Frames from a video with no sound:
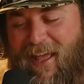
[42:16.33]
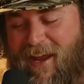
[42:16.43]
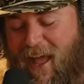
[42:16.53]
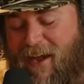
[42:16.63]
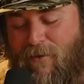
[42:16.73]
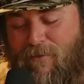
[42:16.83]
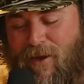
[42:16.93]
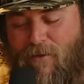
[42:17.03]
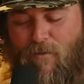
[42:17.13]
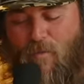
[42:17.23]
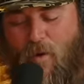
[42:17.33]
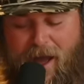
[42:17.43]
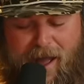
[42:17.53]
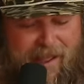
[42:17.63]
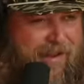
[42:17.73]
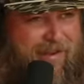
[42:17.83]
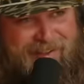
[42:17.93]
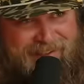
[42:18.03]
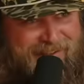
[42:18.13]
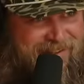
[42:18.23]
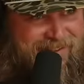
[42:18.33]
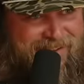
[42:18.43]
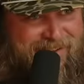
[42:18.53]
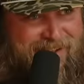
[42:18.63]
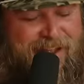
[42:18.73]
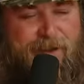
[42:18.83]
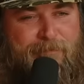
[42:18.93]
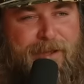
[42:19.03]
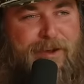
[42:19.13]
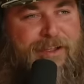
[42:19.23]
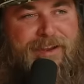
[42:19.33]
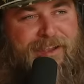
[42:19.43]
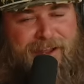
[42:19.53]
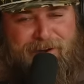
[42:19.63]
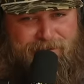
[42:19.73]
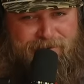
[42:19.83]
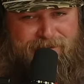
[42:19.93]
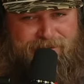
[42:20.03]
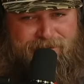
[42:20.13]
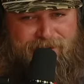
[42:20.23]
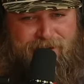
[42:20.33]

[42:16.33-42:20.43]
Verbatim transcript: And I don't know why, in a million years,